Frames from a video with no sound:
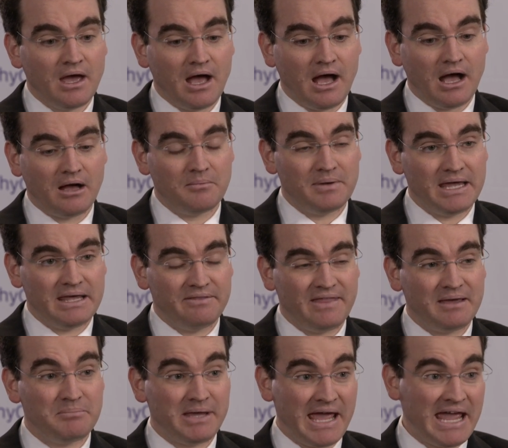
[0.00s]
Um, and
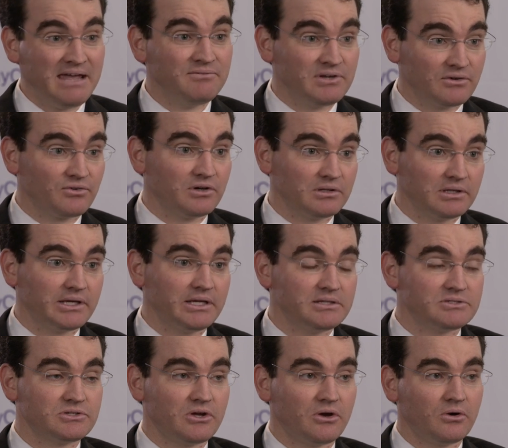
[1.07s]
they behave differently.
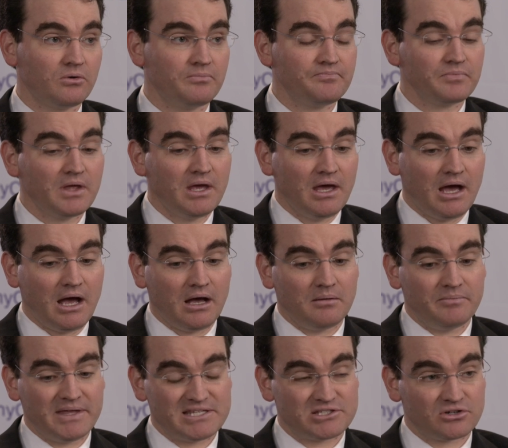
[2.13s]
So
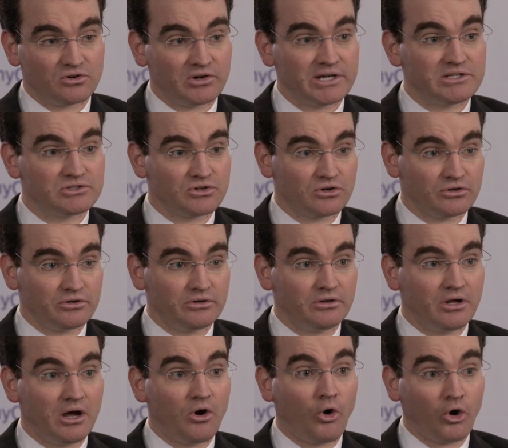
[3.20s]
um, they secrete
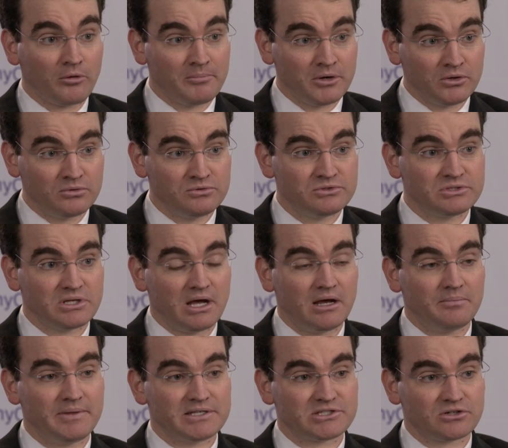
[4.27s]
certain hormones.
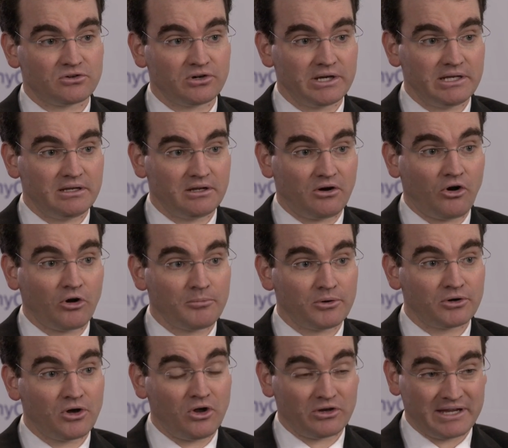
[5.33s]
Um, they secrete a
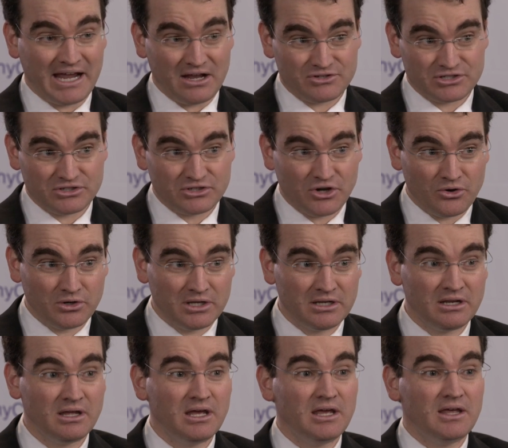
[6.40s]
hormone called
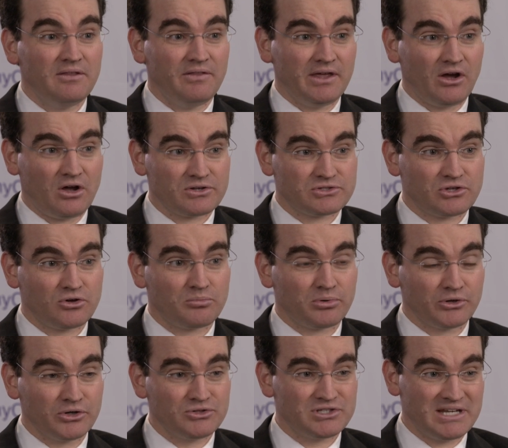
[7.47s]
calcitonin. They also
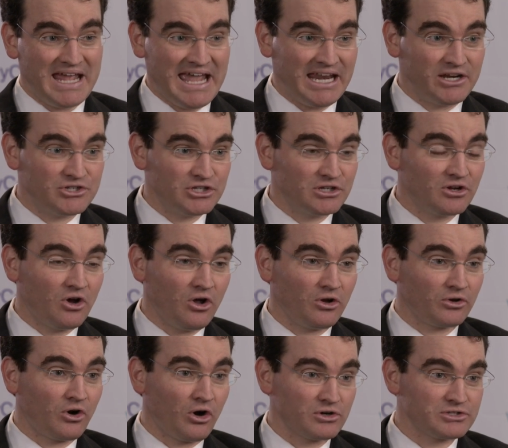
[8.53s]
produce an antigen
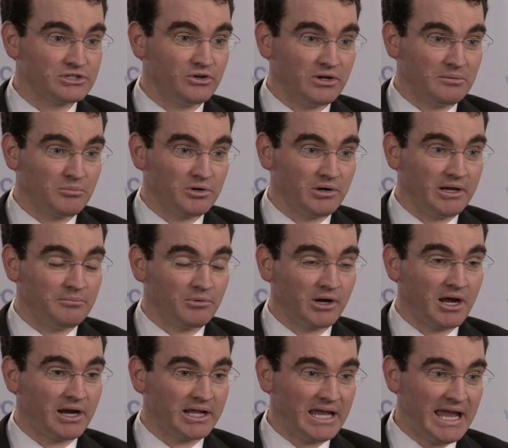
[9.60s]
called
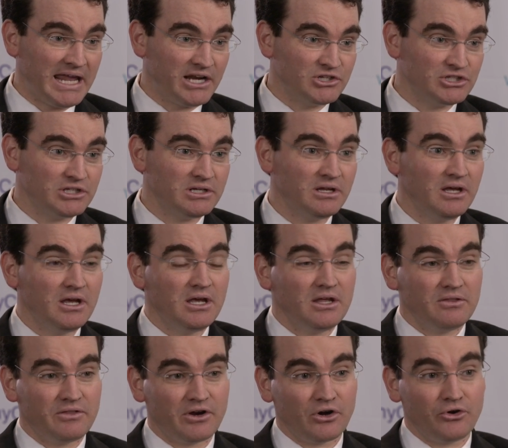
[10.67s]
carcinoembryonic antigen.
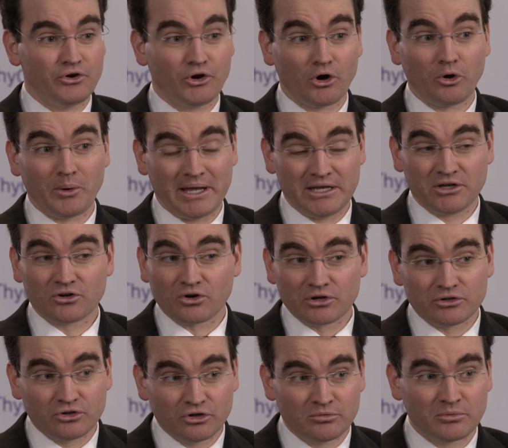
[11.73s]
They're
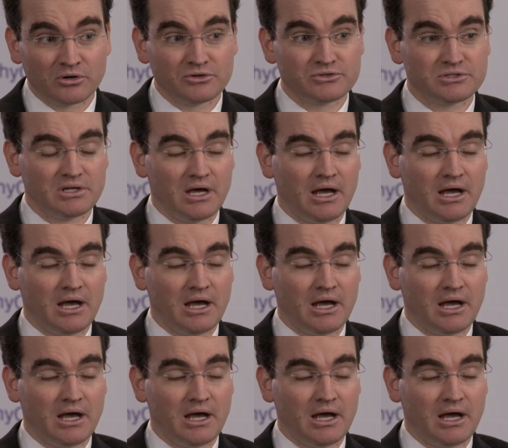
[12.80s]
neuroendocrine tumors.